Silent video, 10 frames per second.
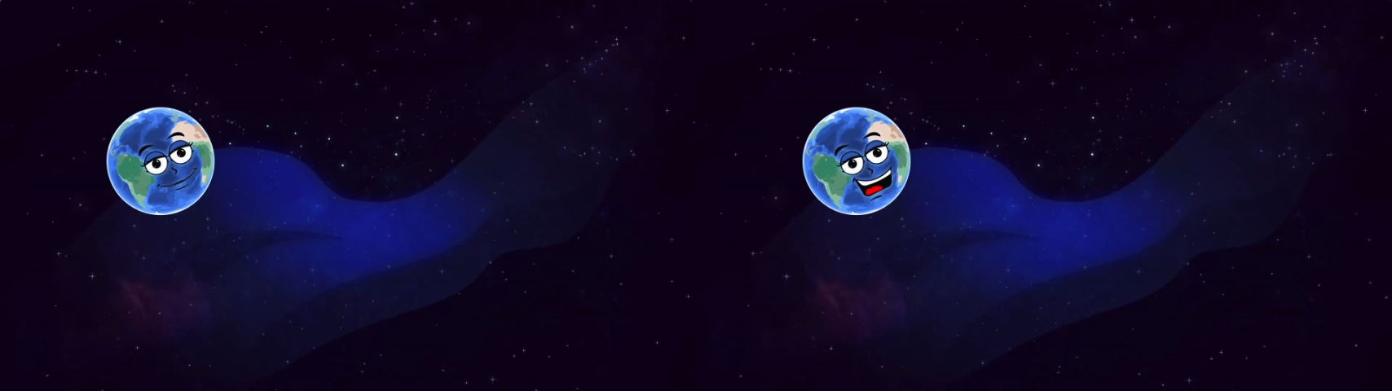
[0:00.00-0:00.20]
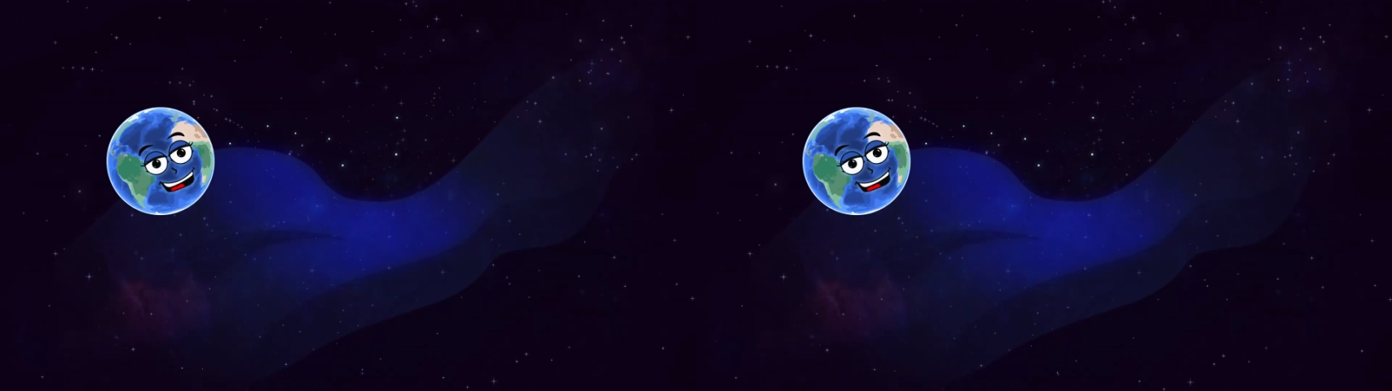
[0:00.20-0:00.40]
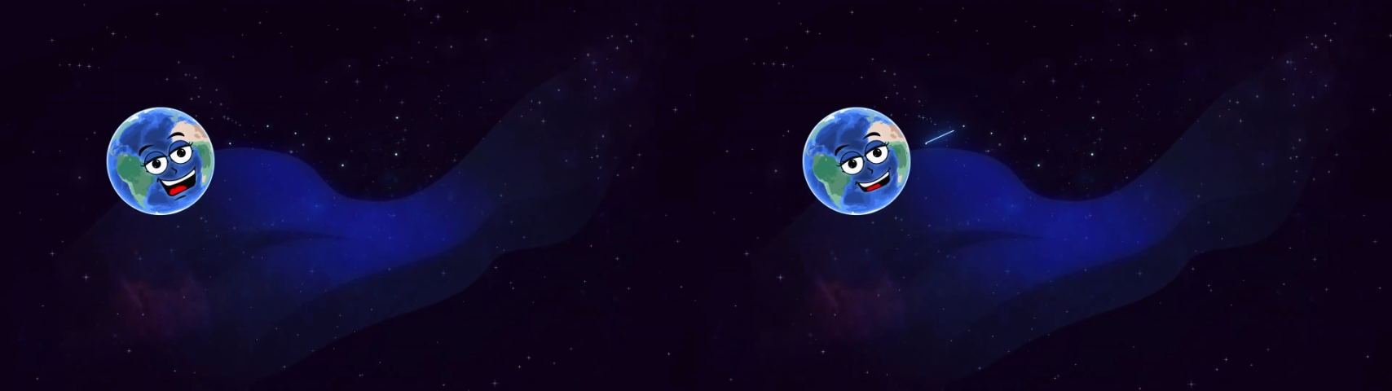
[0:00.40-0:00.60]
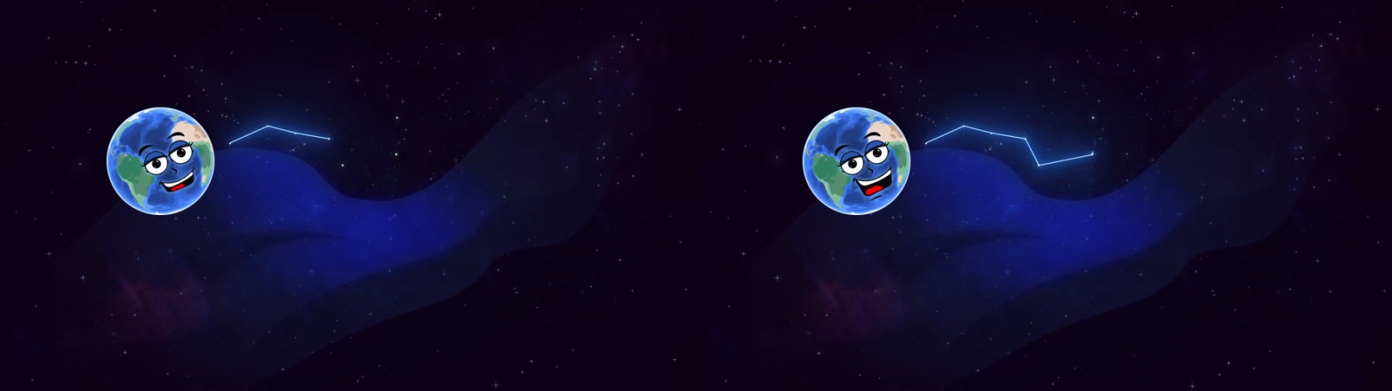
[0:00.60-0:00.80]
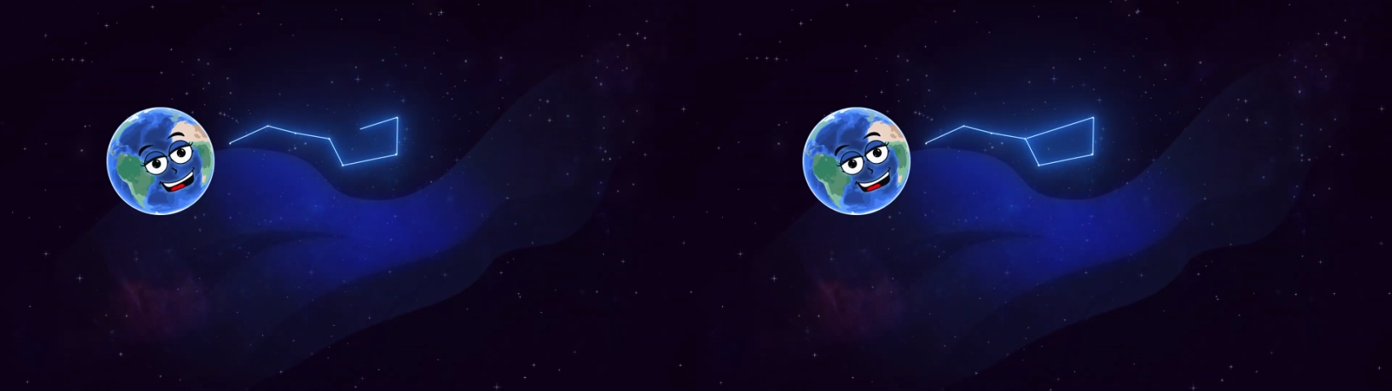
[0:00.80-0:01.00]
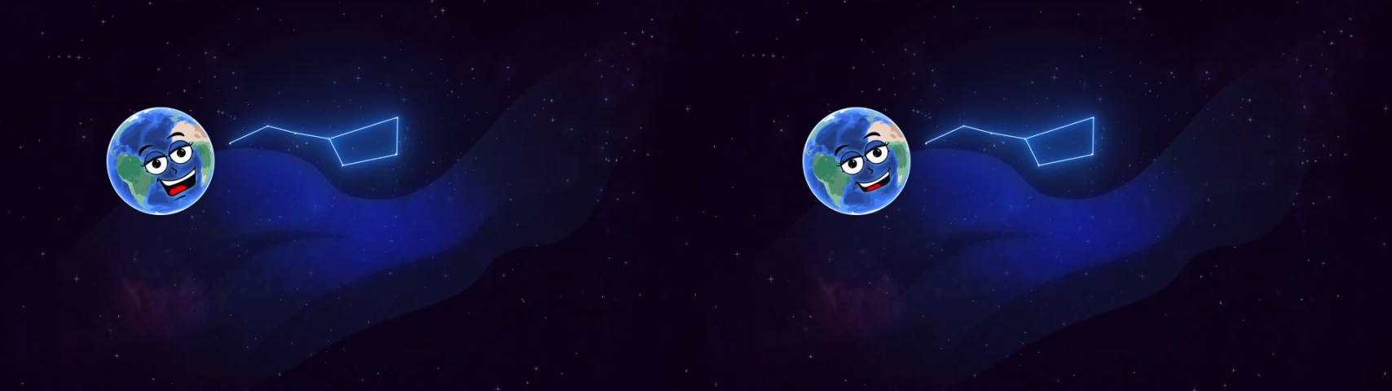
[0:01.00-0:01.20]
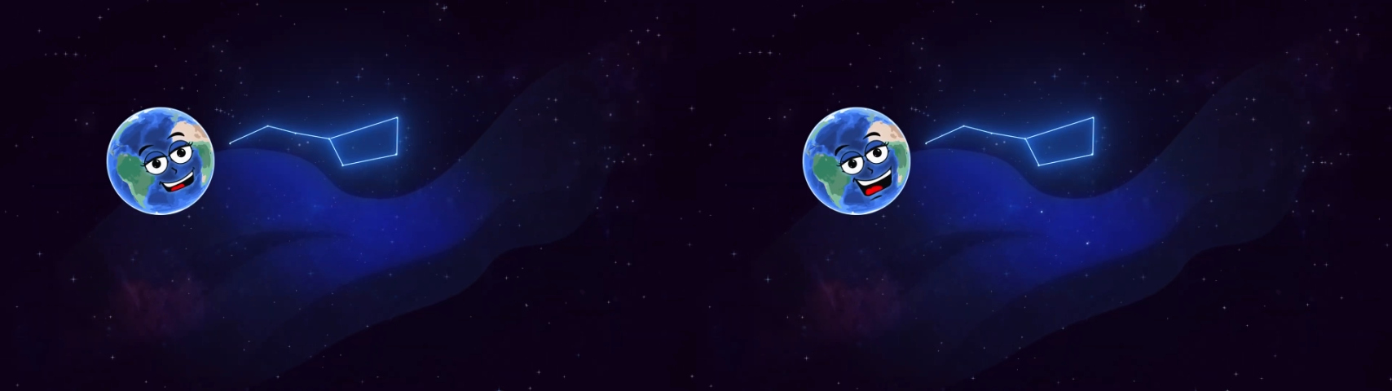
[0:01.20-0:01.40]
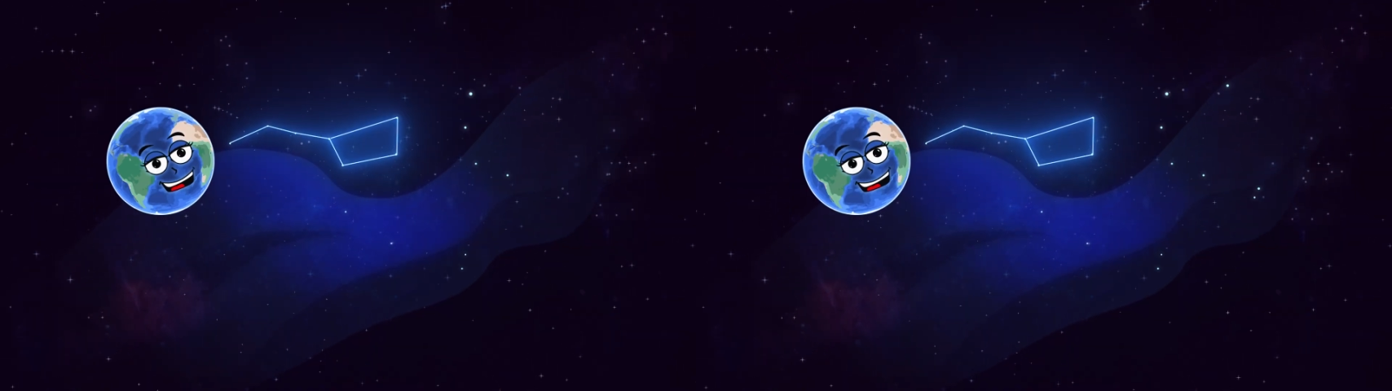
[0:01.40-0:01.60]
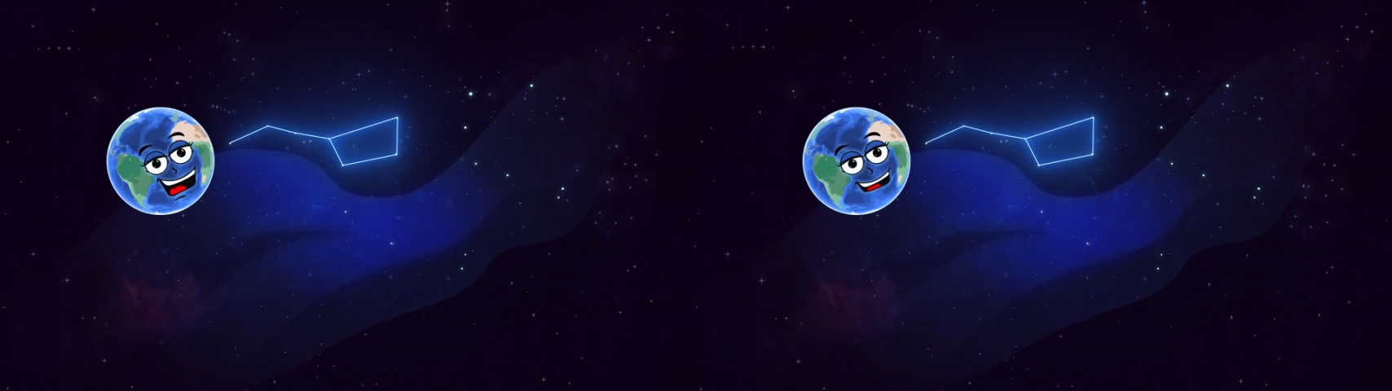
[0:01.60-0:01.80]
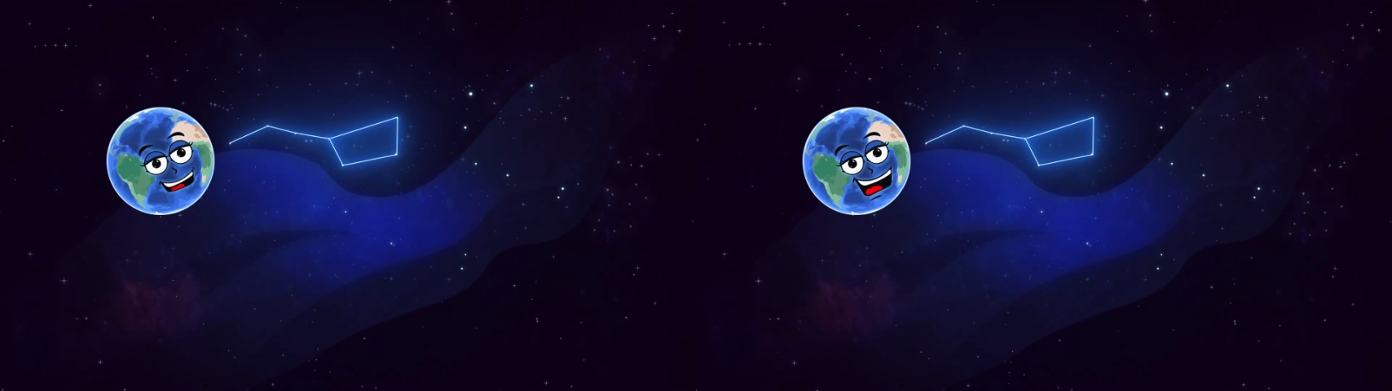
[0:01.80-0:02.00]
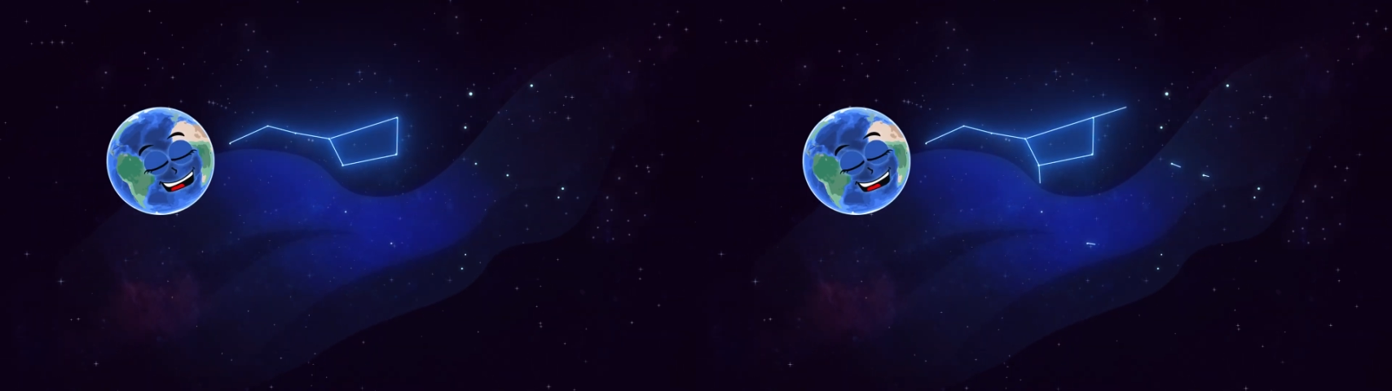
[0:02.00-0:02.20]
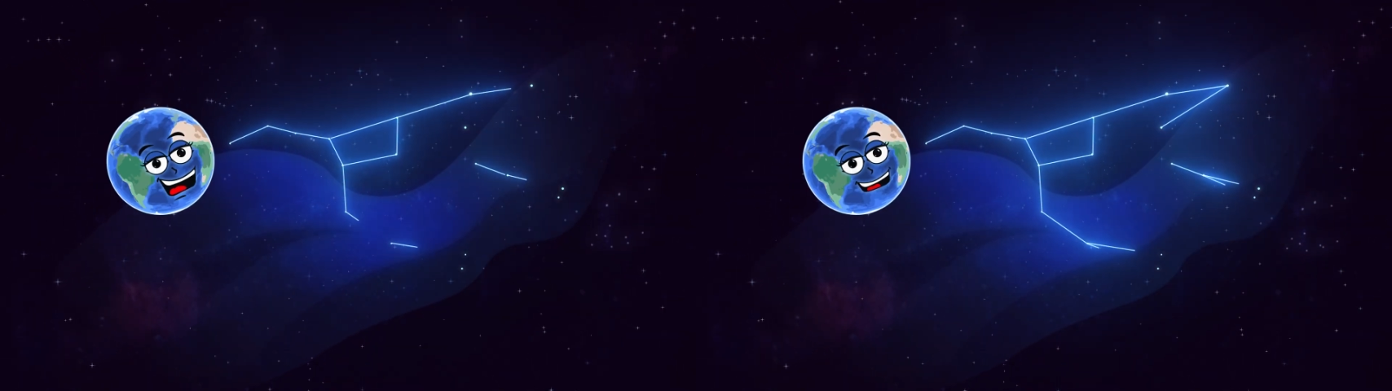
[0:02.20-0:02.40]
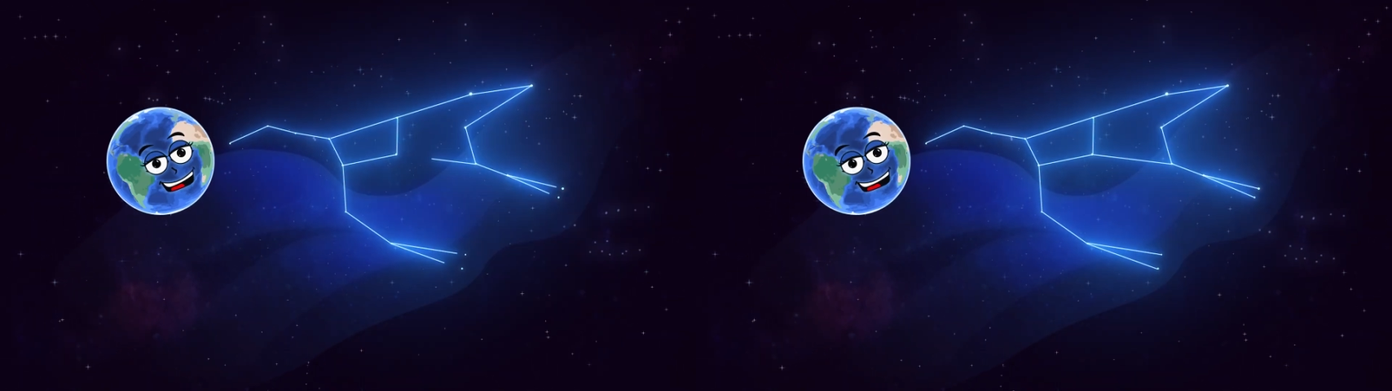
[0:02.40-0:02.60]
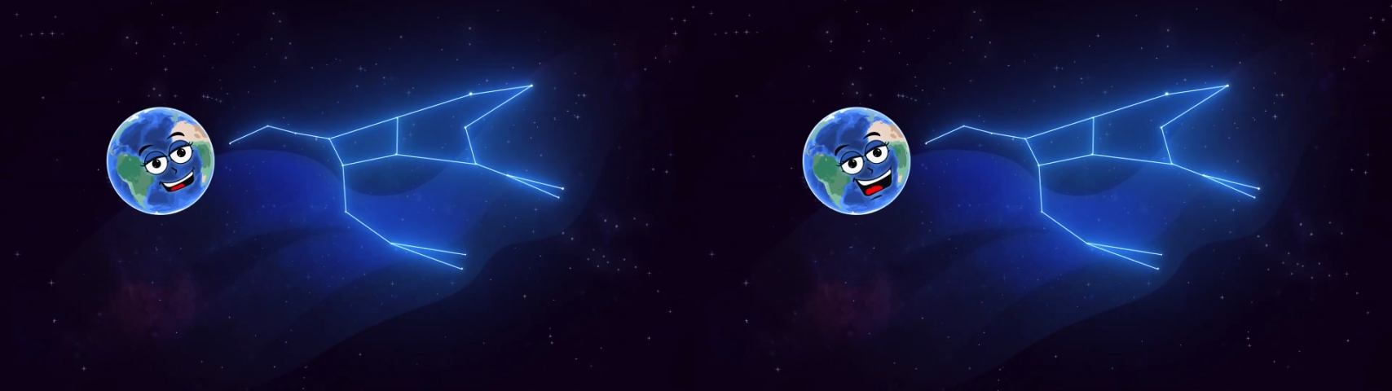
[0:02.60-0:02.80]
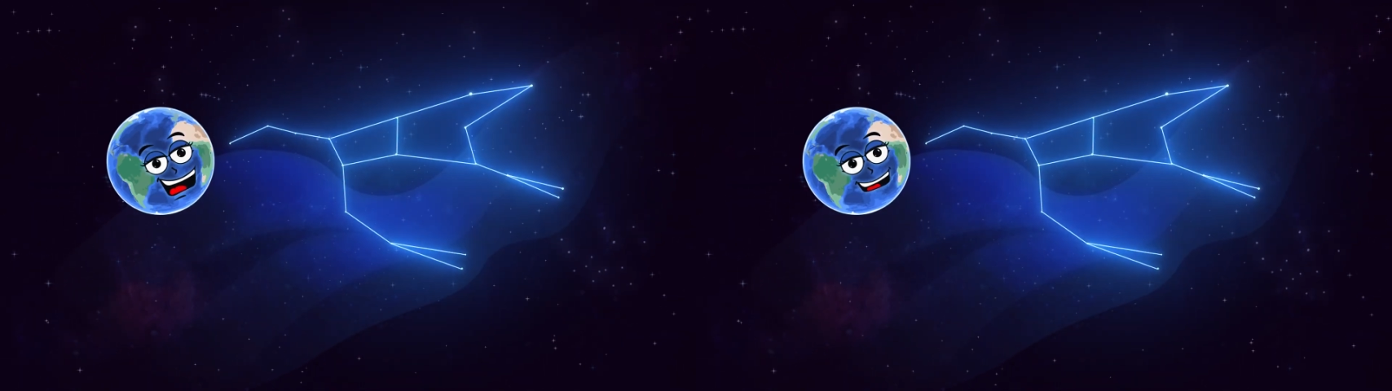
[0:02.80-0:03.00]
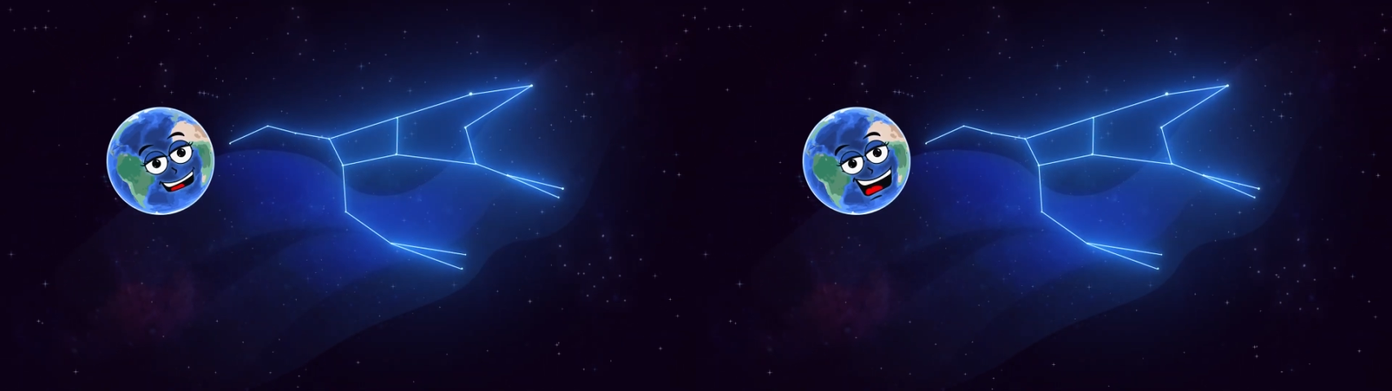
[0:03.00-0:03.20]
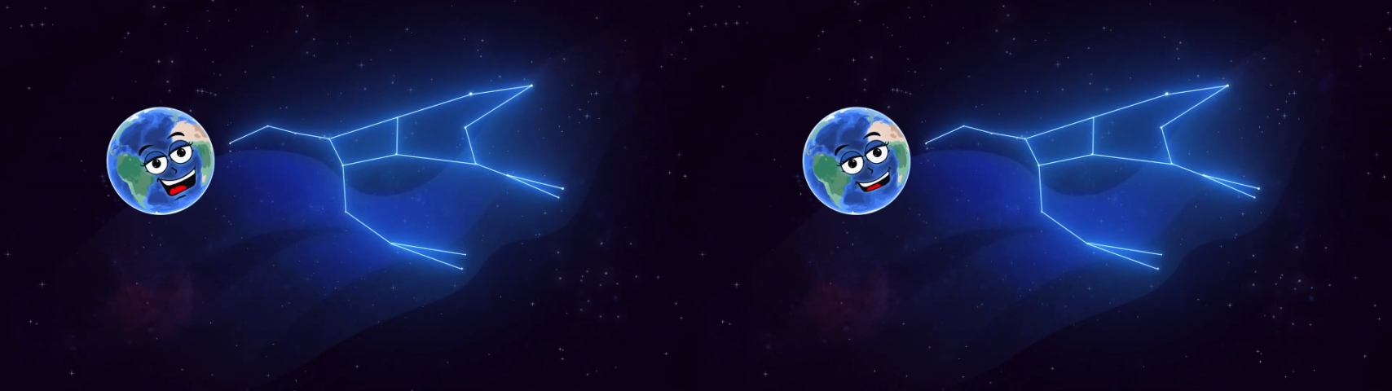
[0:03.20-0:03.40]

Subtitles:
Nobody's mouth can be seen.